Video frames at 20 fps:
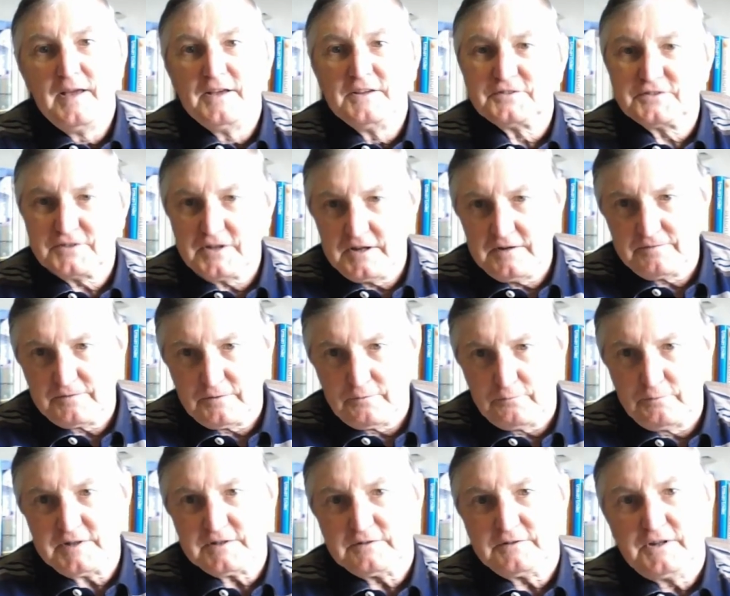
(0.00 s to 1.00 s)
Steve
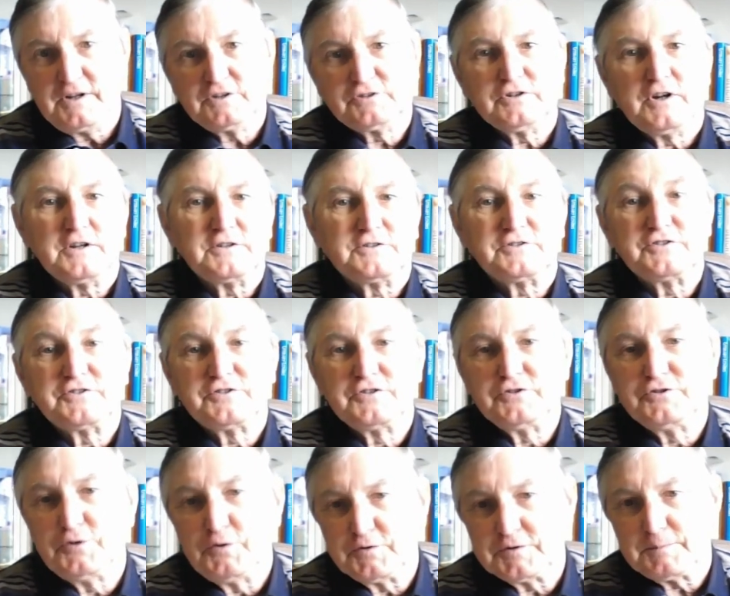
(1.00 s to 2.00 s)
recently tried to
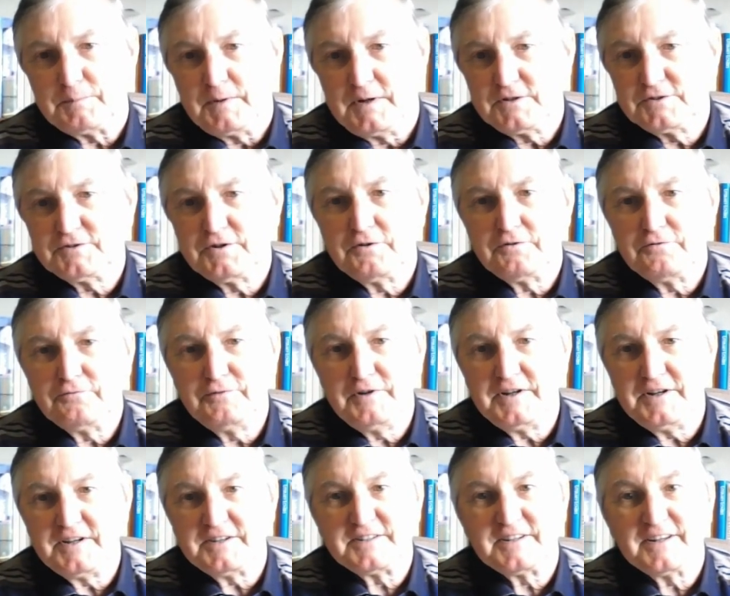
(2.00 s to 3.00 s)
seduce me into
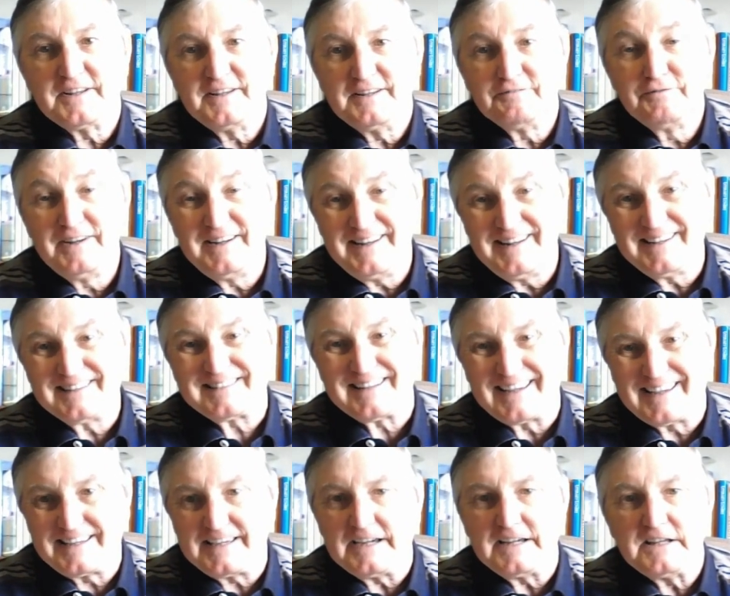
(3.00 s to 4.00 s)
reading it
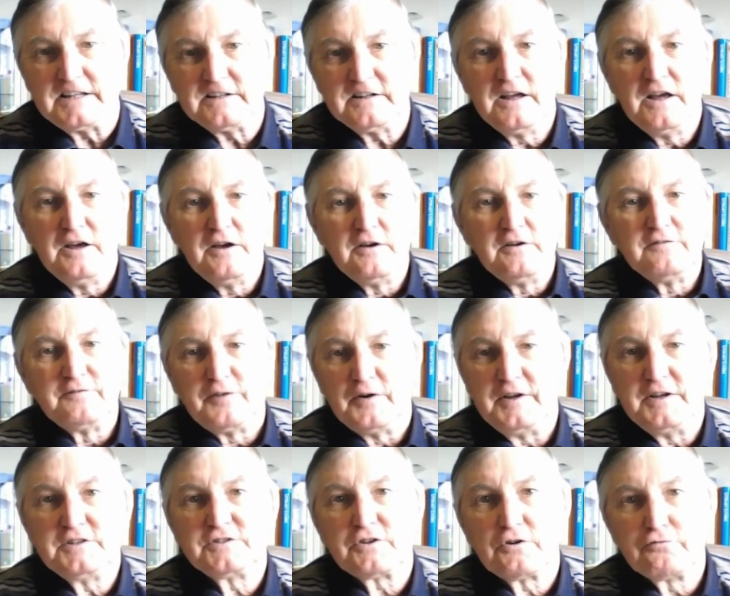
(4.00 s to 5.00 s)
again for
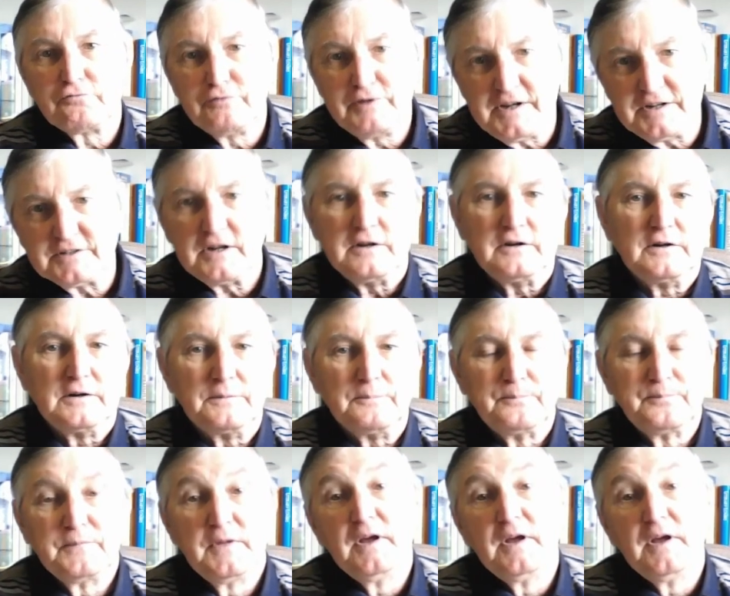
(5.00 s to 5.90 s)
his read-along.